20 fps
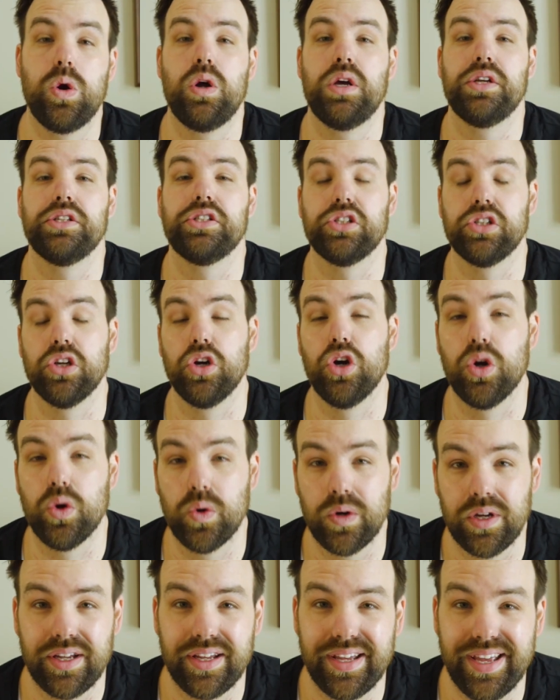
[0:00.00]
So,
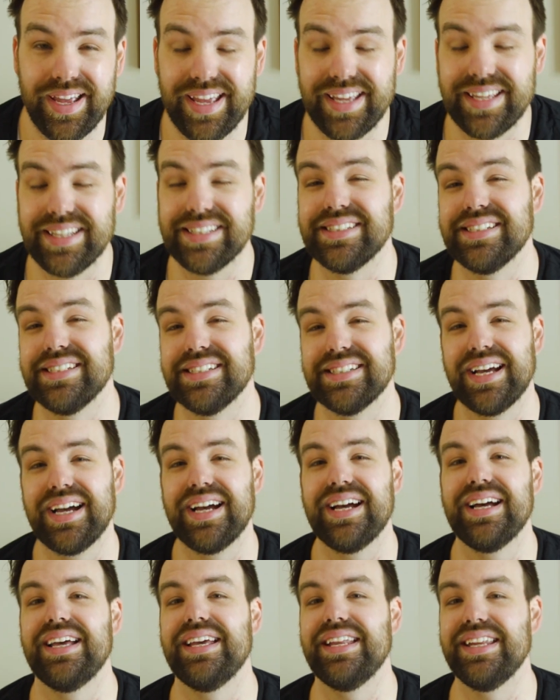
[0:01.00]

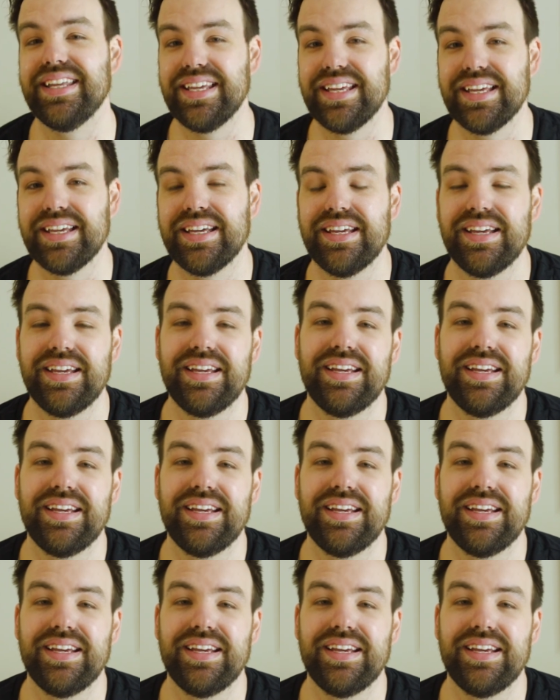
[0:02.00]
anxiety.